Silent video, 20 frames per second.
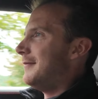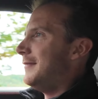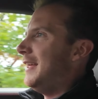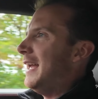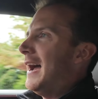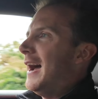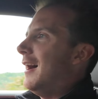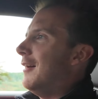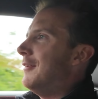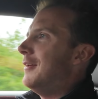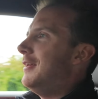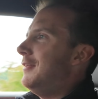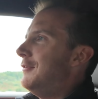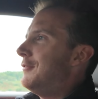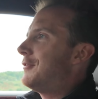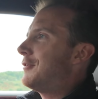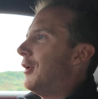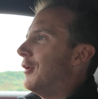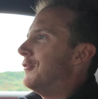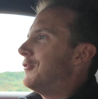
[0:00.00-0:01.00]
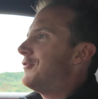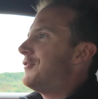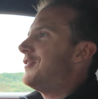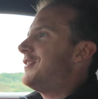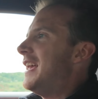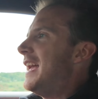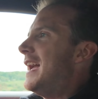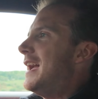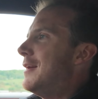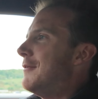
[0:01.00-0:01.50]
Yeah, it's got
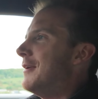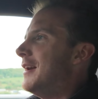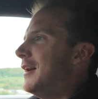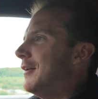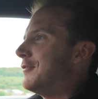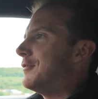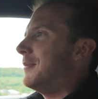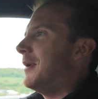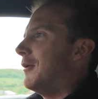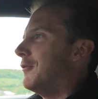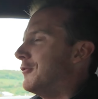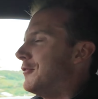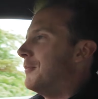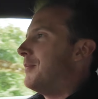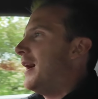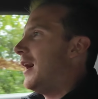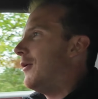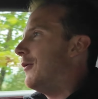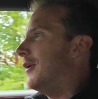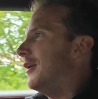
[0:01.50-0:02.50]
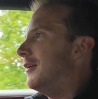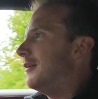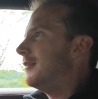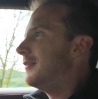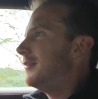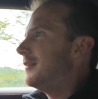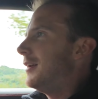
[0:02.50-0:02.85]
serious amounts of power.